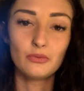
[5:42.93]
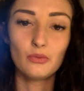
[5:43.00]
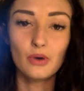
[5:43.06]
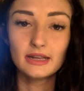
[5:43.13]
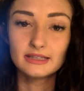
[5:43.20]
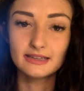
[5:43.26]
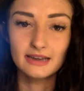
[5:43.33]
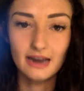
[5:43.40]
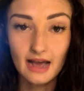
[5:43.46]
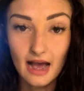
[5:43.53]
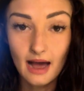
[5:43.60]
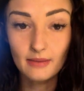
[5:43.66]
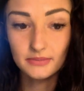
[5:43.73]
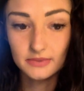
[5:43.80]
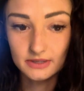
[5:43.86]
what's gonna
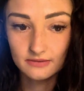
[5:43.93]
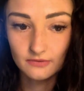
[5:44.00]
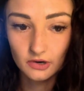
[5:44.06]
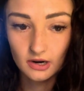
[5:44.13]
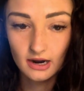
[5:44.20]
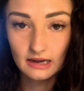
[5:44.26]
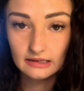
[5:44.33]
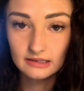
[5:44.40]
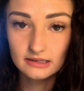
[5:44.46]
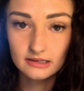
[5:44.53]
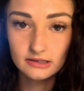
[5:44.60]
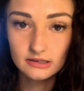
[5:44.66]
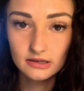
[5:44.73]
happen for us.